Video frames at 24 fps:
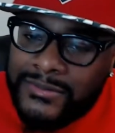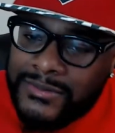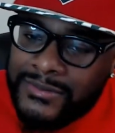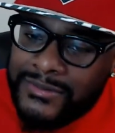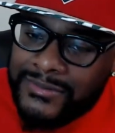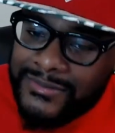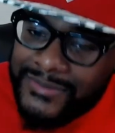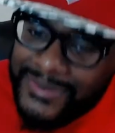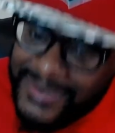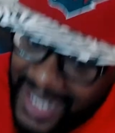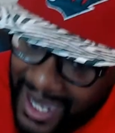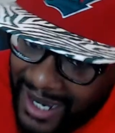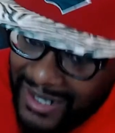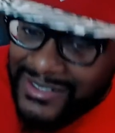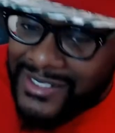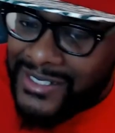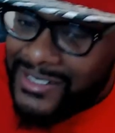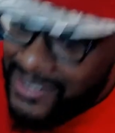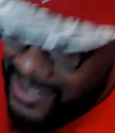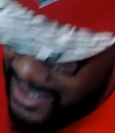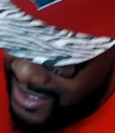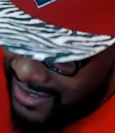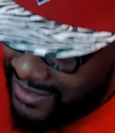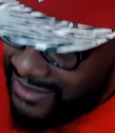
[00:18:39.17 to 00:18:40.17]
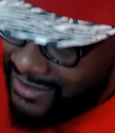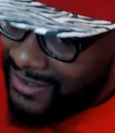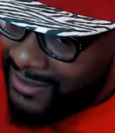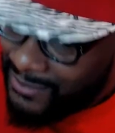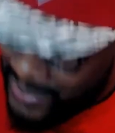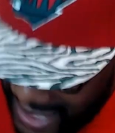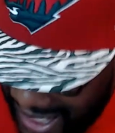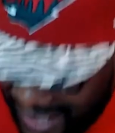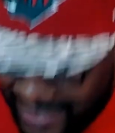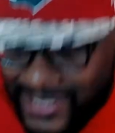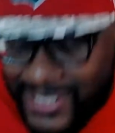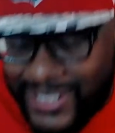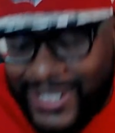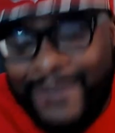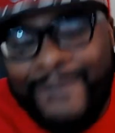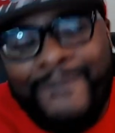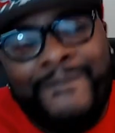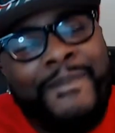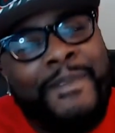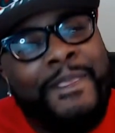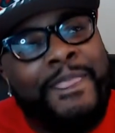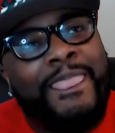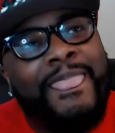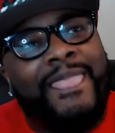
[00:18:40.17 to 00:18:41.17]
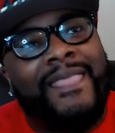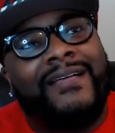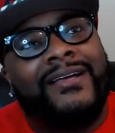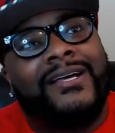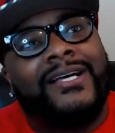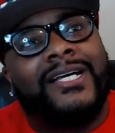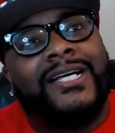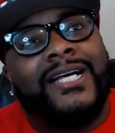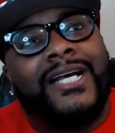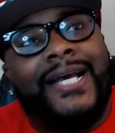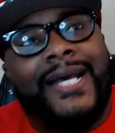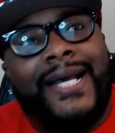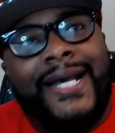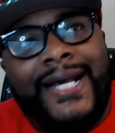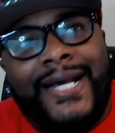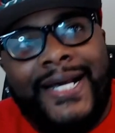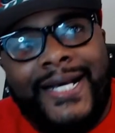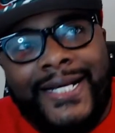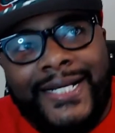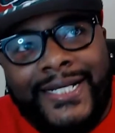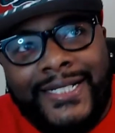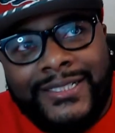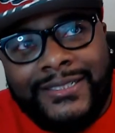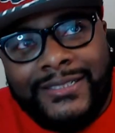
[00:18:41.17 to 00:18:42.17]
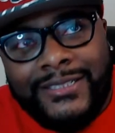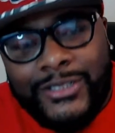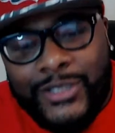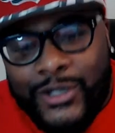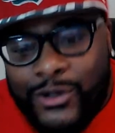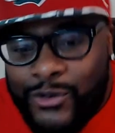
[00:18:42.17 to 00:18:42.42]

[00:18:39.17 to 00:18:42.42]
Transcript: Toxic shit. I'm toxic. And, we